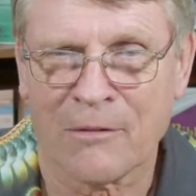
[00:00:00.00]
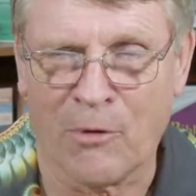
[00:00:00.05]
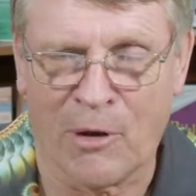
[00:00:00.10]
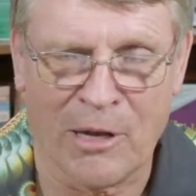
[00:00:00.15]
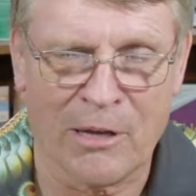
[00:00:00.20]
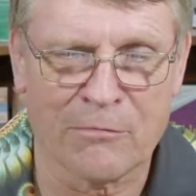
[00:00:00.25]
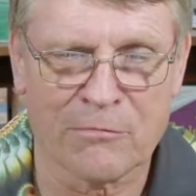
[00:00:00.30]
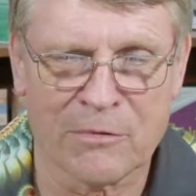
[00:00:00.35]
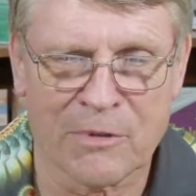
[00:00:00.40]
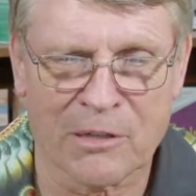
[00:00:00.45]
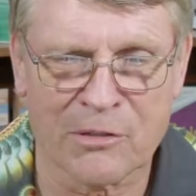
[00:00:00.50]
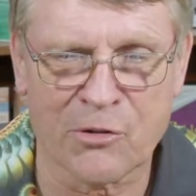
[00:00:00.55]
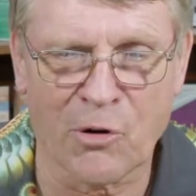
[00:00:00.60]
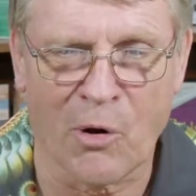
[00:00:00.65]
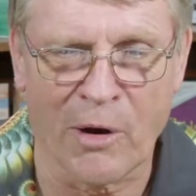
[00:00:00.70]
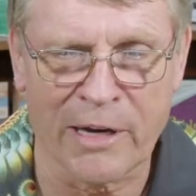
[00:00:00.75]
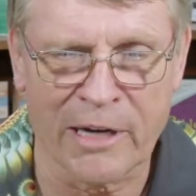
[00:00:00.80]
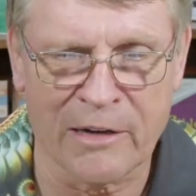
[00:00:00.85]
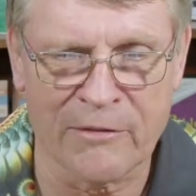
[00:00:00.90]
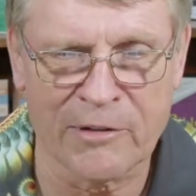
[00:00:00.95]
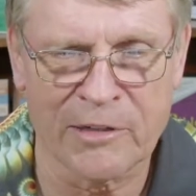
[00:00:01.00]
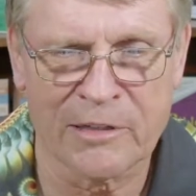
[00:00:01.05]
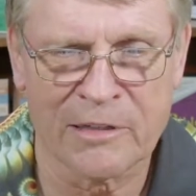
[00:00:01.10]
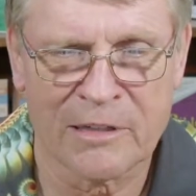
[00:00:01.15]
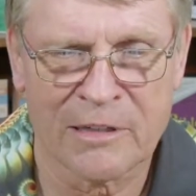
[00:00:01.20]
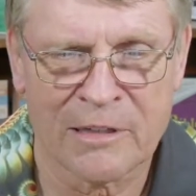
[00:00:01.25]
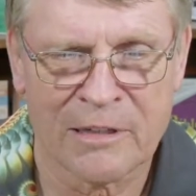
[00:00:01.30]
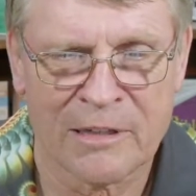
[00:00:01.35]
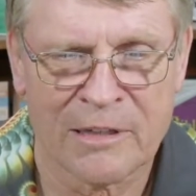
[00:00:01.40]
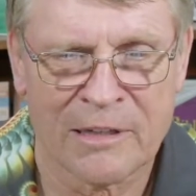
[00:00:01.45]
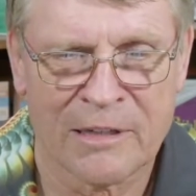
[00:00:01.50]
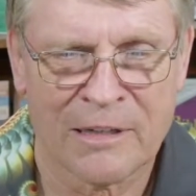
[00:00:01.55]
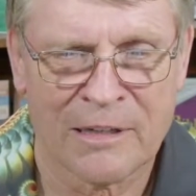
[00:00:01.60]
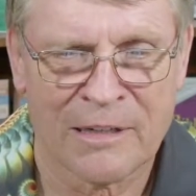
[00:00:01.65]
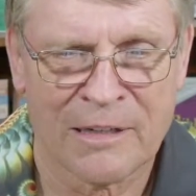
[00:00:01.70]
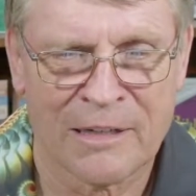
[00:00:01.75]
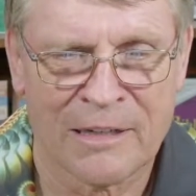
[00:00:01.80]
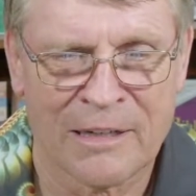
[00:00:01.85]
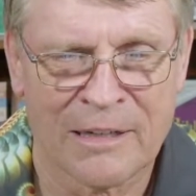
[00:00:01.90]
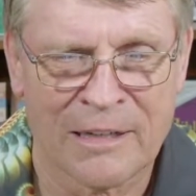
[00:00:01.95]
Well, a drawing of it.
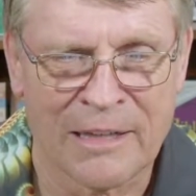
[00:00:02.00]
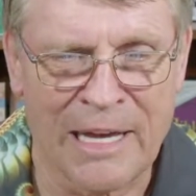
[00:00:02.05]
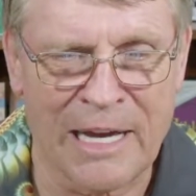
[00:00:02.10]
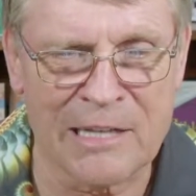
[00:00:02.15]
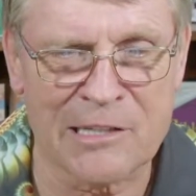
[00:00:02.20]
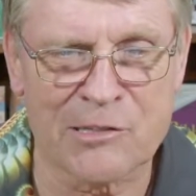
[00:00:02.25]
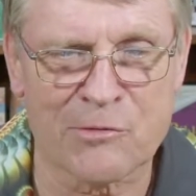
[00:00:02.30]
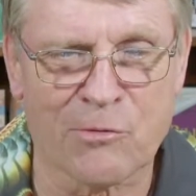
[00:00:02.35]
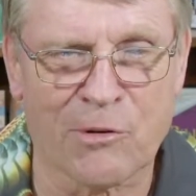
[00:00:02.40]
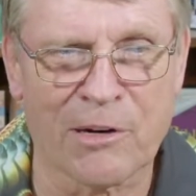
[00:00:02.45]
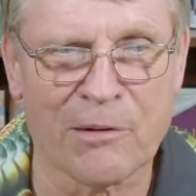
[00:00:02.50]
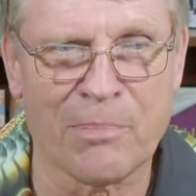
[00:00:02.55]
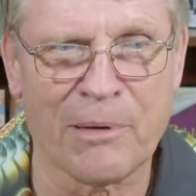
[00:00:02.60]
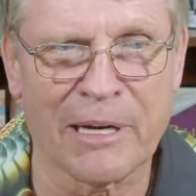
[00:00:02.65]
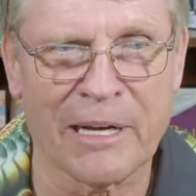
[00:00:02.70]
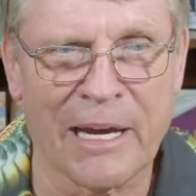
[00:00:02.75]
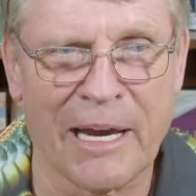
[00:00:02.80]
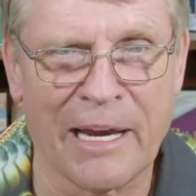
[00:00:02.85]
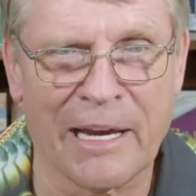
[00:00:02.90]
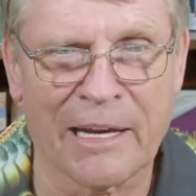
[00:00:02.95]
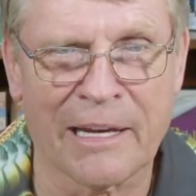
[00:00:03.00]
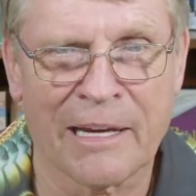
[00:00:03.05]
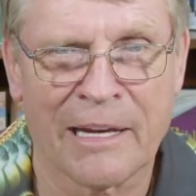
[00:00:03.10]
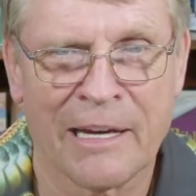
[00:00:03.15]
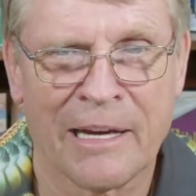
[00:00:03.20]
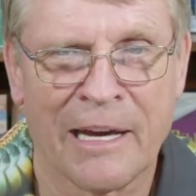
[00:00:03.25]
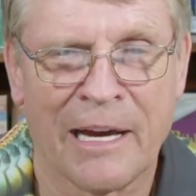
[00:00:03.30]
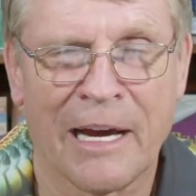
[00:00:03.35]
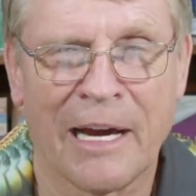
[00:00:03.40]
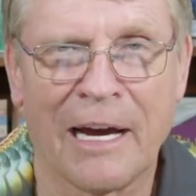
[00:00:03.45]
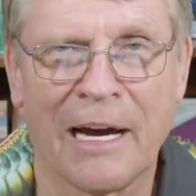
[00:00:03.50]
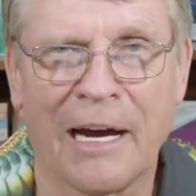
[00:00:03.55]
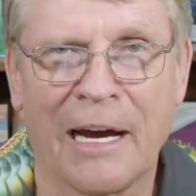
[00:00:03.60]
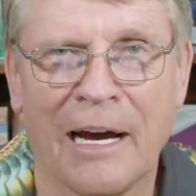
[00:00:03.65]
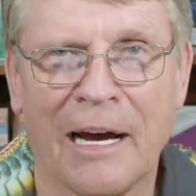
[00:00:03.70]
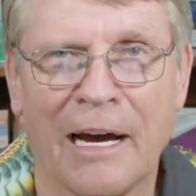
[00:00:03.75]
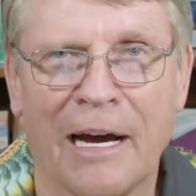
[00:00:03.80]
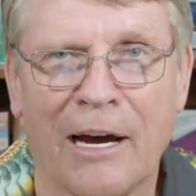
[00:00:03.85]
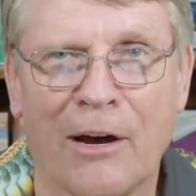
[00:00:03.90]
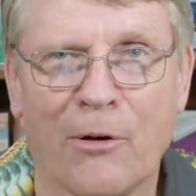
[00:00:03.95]
That's one big egg.
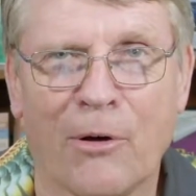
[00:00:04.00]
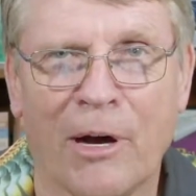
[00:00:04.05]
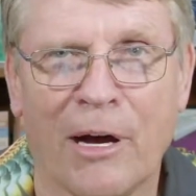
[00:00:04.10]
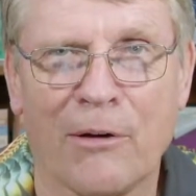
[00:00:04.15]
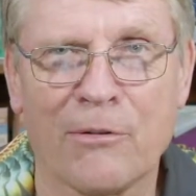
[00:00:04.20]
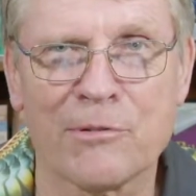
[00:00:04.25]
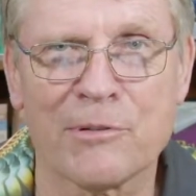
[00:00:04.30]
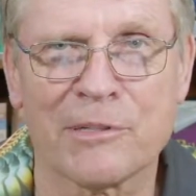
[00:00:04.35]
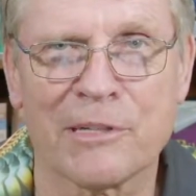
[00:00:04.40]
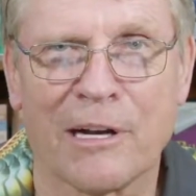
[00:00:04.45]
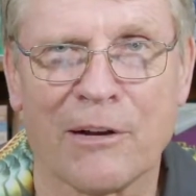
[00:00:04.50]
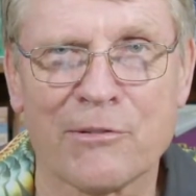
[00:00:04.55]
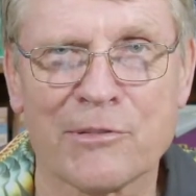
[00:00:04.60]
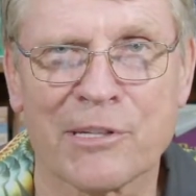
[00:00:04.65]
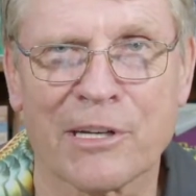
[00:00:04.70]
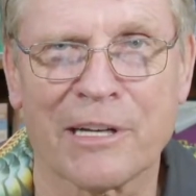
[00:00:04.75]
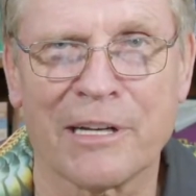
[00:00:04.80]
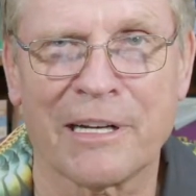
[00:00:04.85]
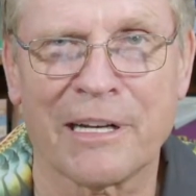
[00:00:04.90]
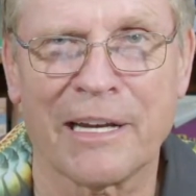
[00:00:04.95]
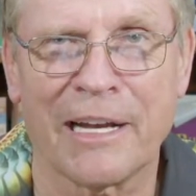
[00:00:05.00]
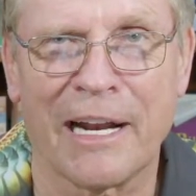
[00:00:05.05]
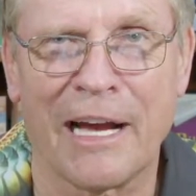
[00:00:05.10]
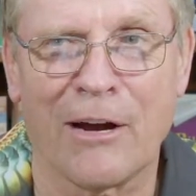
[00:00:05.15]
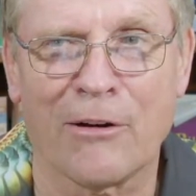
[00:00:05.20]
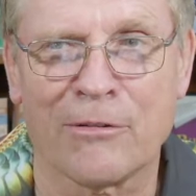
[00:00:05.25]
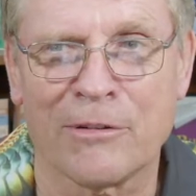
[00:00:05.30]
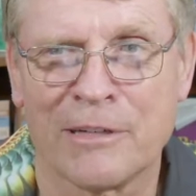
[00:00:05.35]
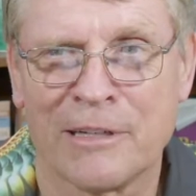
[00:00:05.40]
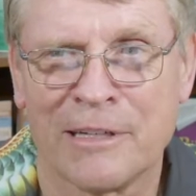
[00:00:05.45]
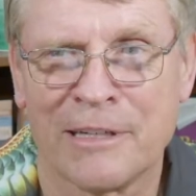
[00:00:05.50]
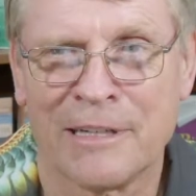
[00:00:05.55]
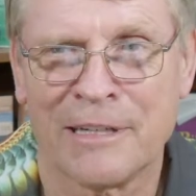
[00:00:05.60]
How's it going to get out?